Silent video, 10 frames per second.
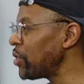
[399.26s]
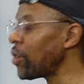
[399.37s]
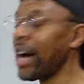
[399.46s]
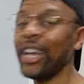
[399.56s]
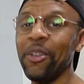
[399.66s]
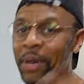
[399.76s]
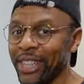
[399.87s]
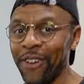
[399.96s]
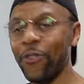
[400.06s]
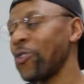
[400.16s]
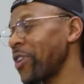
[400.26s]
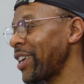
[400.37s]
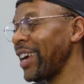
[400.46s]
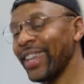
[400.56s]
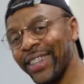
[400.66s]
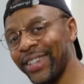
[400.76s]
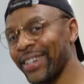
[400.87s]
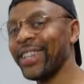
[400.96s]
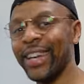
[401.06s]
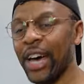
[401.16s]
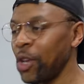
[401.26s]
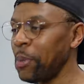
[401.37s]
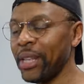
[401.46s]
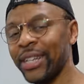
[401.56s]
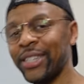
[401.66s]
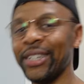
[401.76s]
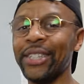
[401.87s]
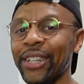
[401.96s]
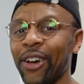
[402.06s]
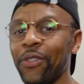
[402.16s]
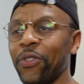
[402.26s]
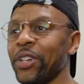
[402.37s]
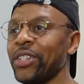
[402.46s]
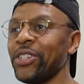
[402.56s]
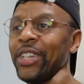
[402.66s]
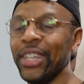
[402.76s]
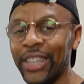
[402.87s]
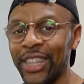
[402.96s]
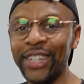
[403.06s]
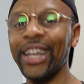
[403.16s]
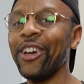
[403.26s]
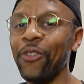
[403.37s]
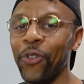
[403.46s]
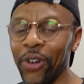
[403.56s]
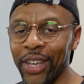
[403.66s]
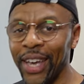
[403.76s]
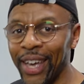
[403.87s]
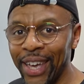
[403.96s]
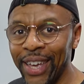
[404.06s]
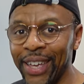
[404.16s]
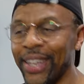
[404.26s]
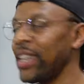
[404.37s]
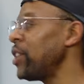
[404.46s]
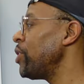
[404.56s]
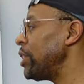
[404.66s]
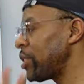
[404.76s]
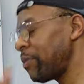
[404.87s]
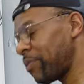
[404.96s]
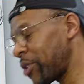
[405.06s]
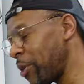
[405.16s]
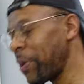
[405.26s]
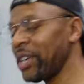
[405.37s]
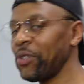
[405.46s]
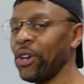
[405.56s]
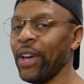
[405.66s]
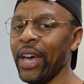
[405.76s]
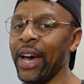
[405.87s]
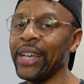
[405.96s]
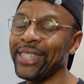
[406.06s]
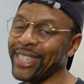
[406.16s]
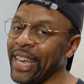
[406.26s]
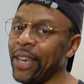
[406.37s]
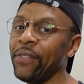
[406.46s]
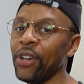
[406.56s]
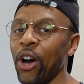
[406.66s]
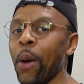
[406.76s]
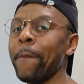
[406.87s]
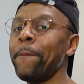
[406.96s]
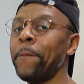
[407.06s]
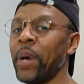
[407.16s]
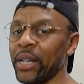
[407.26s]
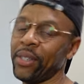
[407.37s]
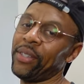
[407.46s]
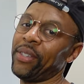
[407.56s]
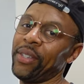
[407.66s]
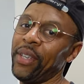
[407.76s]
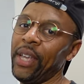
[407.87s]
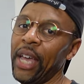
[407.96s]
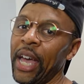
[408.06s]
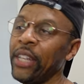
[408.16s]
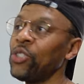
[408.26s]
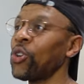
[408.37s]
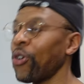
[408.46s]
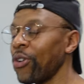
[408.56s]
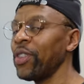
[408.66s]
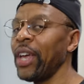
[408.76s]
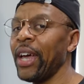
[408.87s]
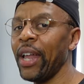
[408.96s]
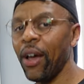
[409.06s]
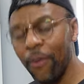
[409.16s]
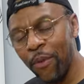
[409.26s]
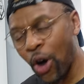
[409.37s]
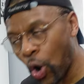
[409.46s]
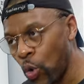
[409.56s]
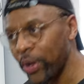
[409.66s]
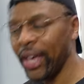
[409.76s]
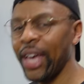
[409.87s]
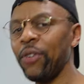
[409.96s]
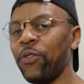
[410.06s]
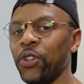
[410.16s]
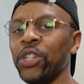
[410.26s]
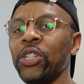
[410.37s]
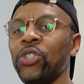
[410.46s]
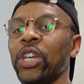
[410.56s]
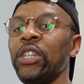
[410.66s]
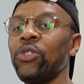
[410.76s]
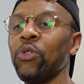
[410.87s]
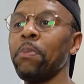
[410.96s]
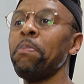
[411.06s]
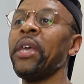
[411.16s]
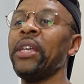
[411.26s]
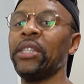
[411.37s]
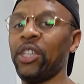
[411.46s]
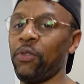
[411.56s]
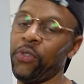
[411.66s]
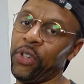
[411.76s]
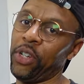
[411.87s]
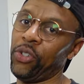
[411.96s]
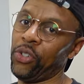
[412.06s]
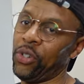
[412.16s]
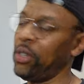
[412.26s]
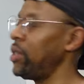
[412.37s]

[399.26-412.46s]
So how do you make that 4K look like, how do you make that DSLR footage look like a 4K? Topaz Video AI saved our butts and turned that okay footage into amazing footage.